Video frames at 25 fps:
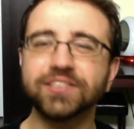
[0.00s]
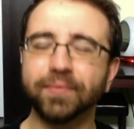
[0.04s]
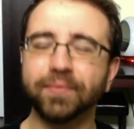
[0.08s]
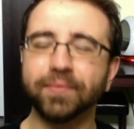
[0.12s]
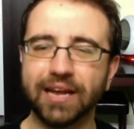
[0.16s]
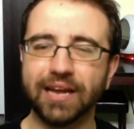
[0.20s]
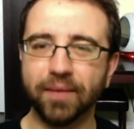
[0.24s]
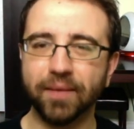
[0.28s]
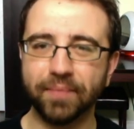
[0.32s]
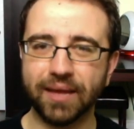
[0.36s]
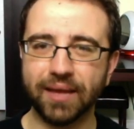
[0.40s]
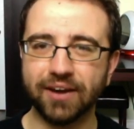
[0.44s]

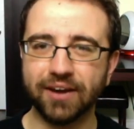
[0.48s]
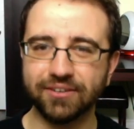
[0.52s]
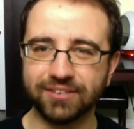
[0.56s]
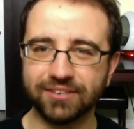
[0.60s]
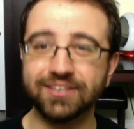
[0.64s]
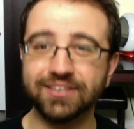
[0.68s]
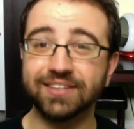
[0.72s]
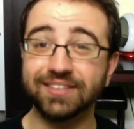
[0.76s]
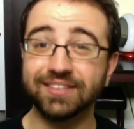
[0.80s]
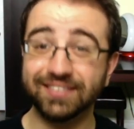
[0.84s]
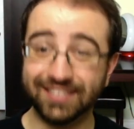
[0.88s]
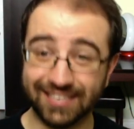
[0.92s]
Somebody help me
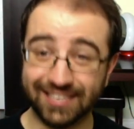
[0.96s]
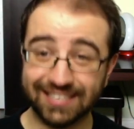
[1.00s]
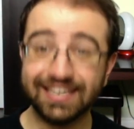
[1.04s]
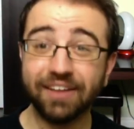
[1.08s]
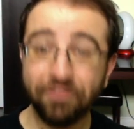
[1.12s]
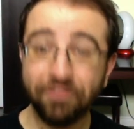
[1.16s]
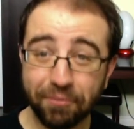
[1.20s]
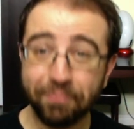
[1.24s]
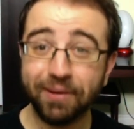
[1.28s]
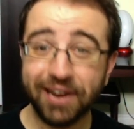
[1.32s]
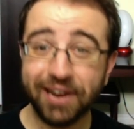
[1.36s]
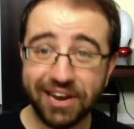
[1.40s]
out. Does
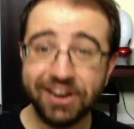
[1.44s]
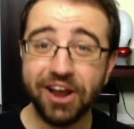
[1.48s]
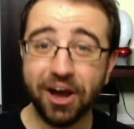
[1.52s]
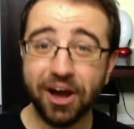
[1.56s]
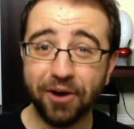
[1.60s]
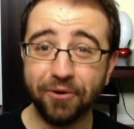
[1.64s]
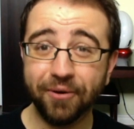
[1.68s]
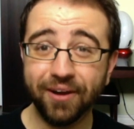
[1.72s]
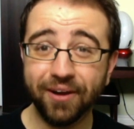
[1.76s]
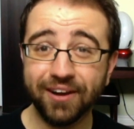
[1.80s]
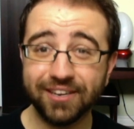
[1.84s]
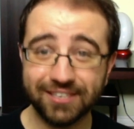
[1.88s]
everybody
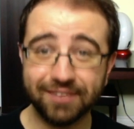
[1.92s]
know?